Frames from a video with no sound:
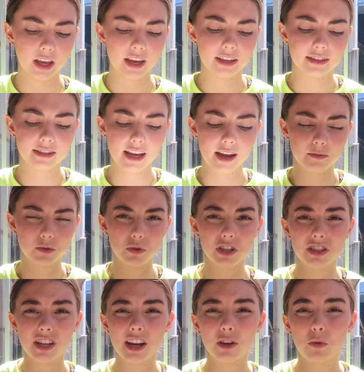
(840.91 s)
exams, we
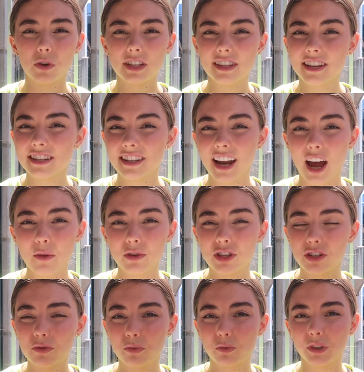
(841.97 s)
just had quizzes, and I would
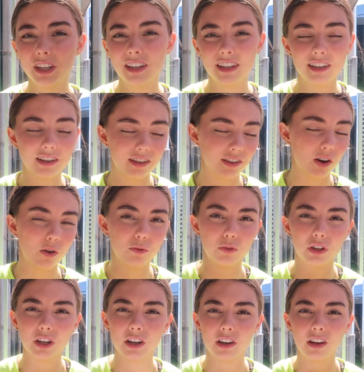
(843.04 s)
just read
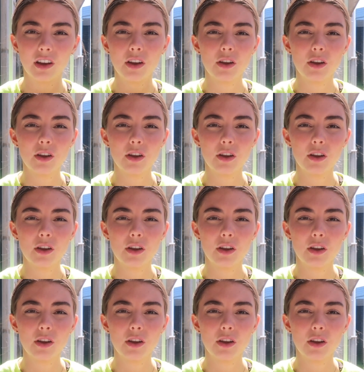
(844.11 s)
over